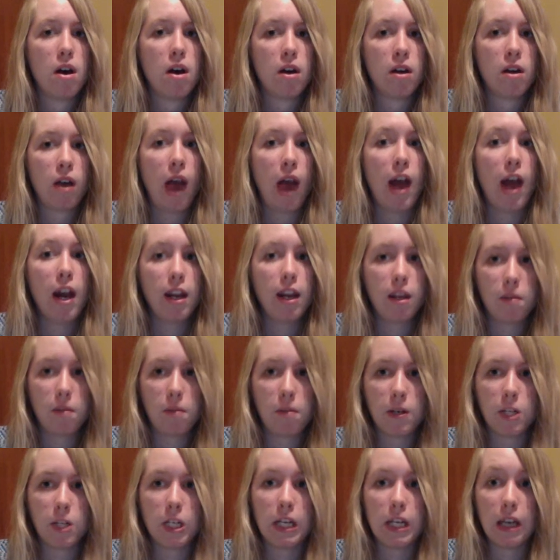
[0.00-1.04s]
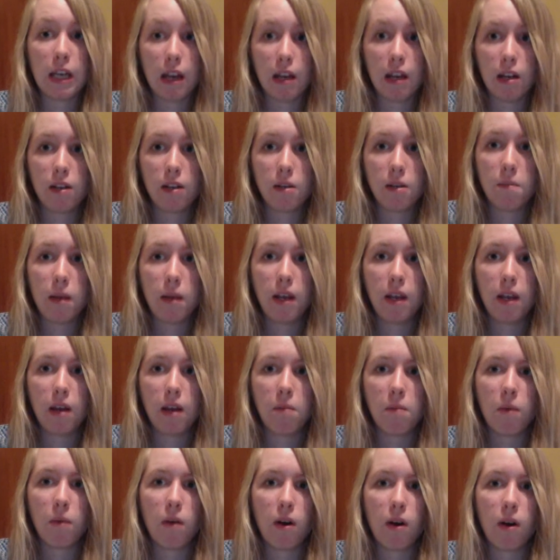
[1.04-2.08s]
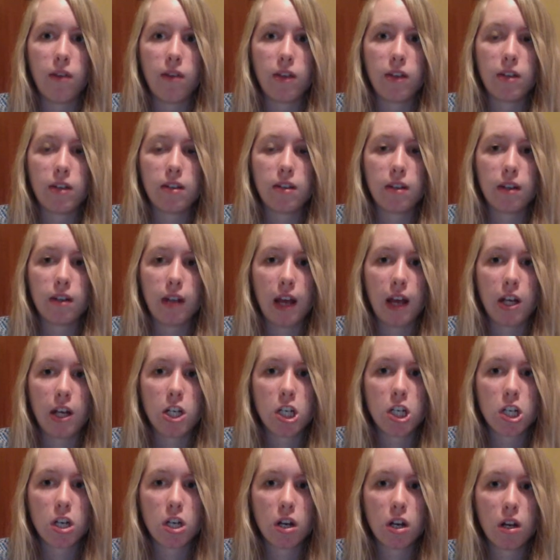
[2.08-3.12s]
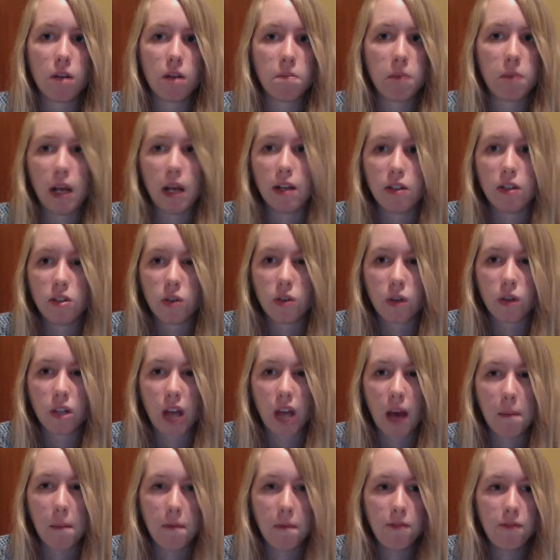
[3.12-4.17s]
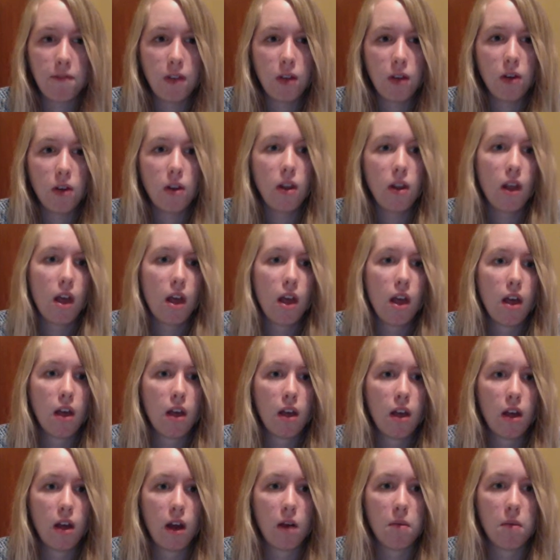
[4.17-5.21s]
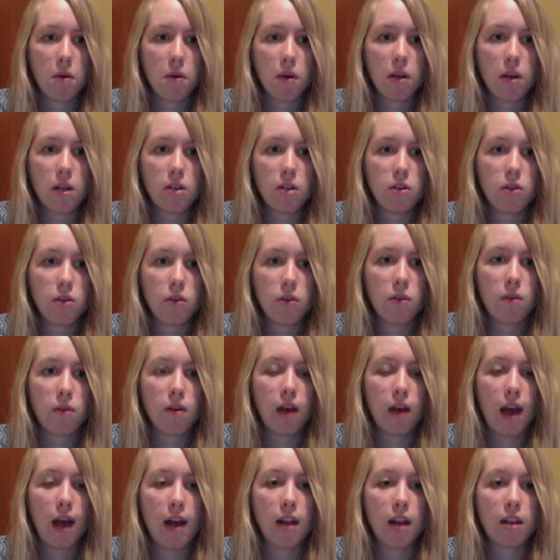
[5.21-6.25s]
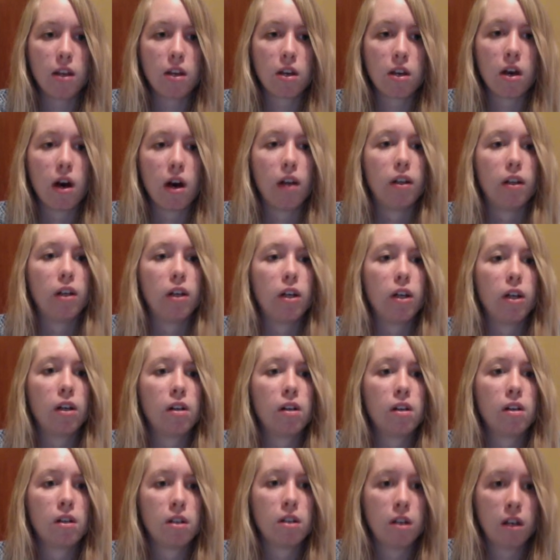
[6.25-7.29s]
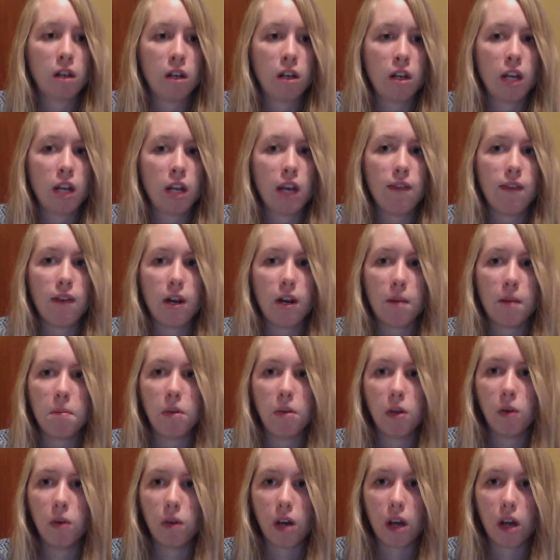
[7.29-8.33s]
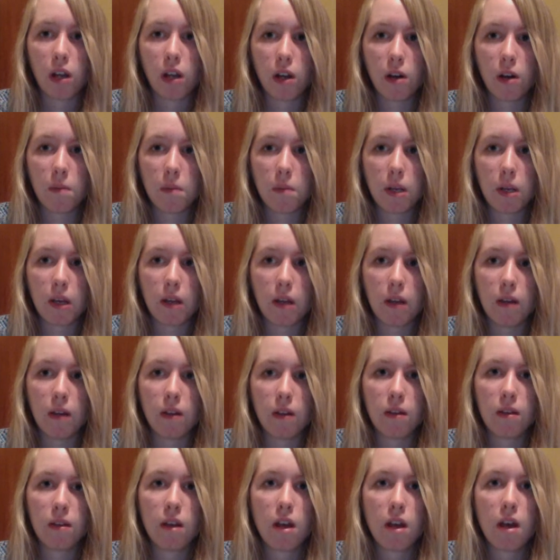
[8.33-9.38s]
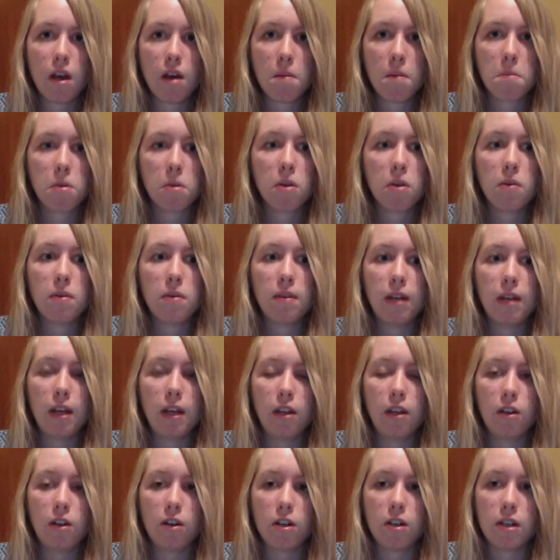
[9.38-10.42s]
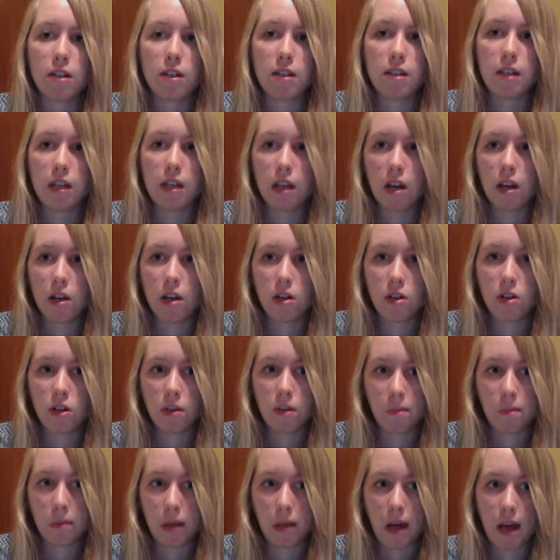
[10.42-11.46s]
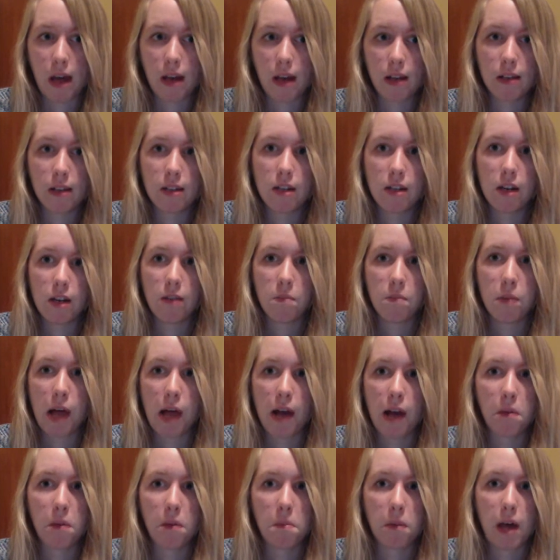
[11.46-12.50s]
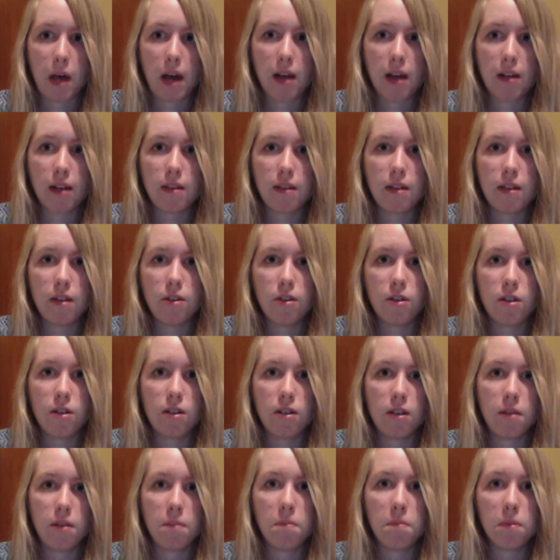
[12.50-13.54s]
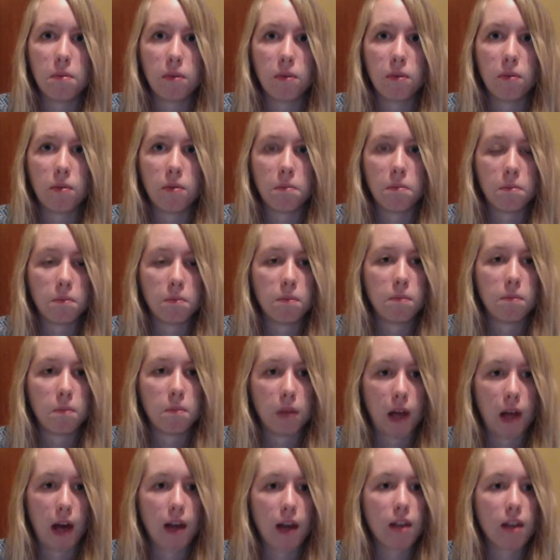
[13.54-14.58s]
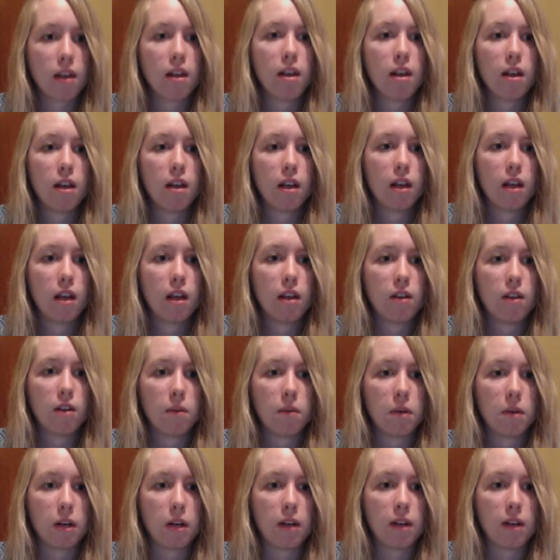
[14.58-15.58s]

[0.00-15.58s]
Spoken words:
edit the brush again to make it more of a sketch pencil type of feel. I'm going to edit the color to give it a blue color because blue is easier to see under the black. Instead of black on black, it's easier to see blue on black. So I'm going to